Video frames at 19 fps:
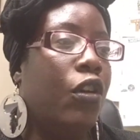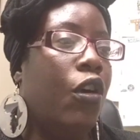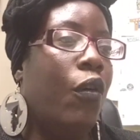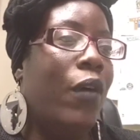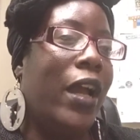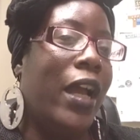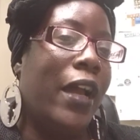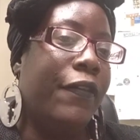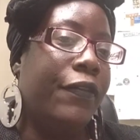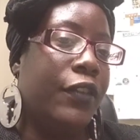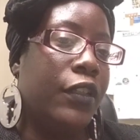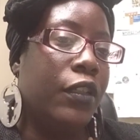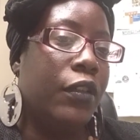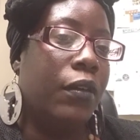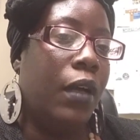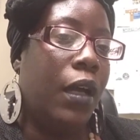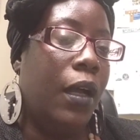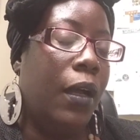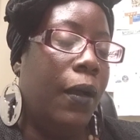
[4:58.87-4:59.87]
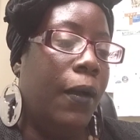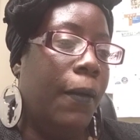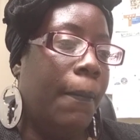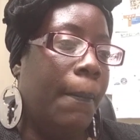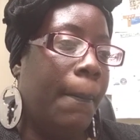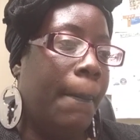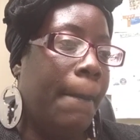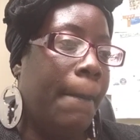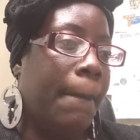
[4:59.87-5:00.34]
go after
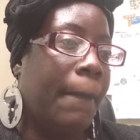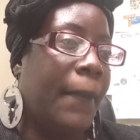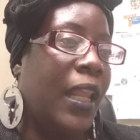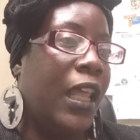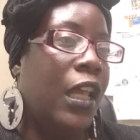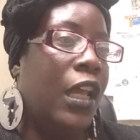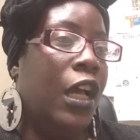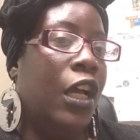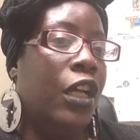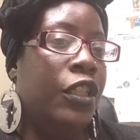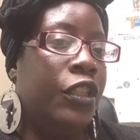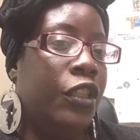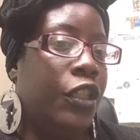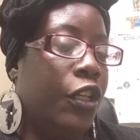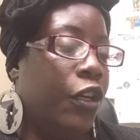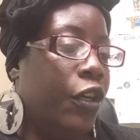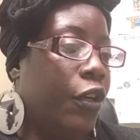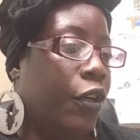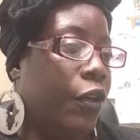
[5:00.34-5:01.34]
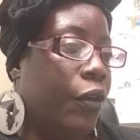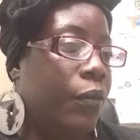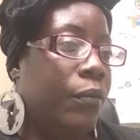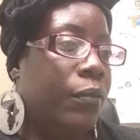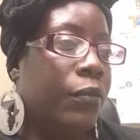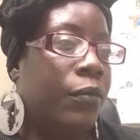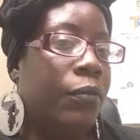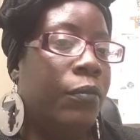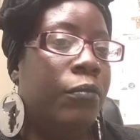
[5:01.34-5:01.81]
your
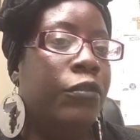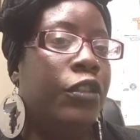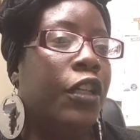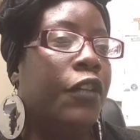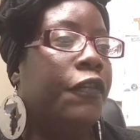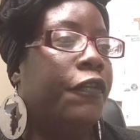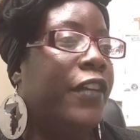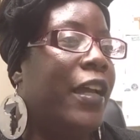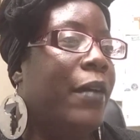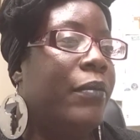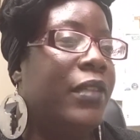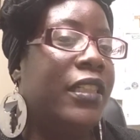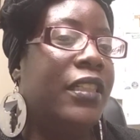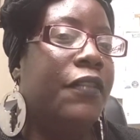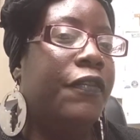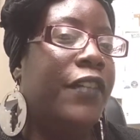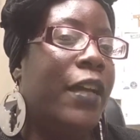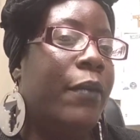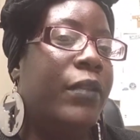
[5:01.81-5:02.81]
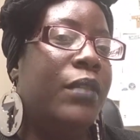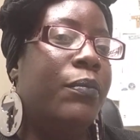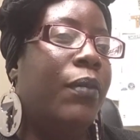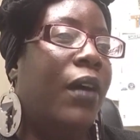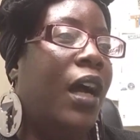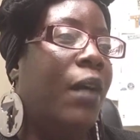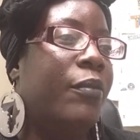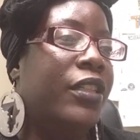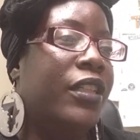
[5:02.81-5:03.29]
family, the family
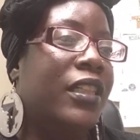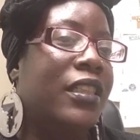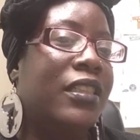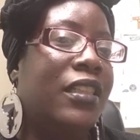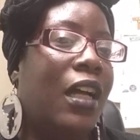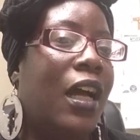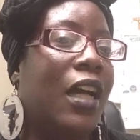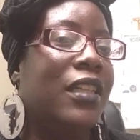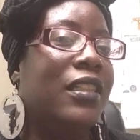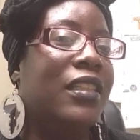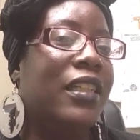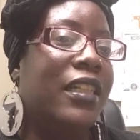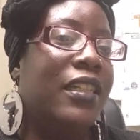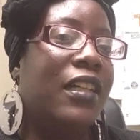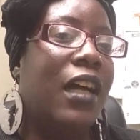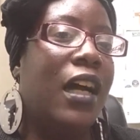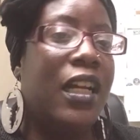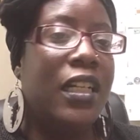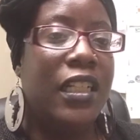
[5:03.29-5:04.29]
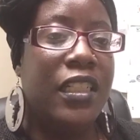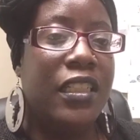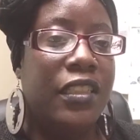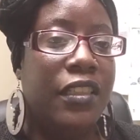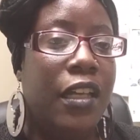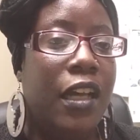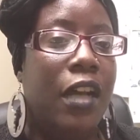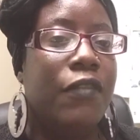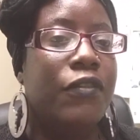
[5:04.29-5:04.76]
bond, because God said God is
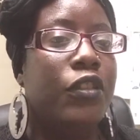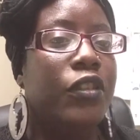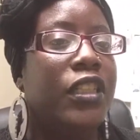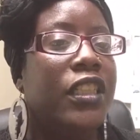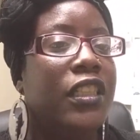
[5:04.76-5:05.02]
love. So